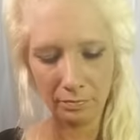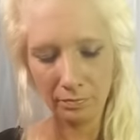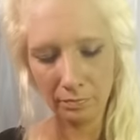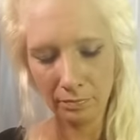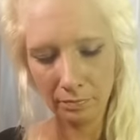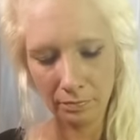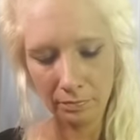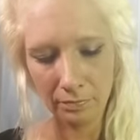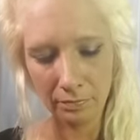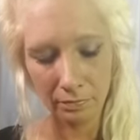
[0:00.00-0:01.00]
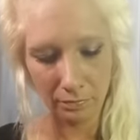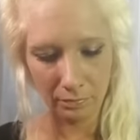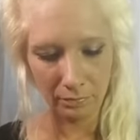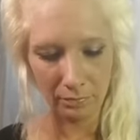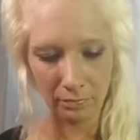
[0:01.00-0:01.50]

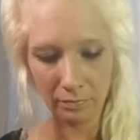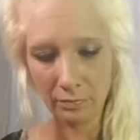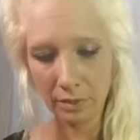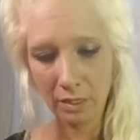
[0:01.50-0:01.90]
Nothing is said.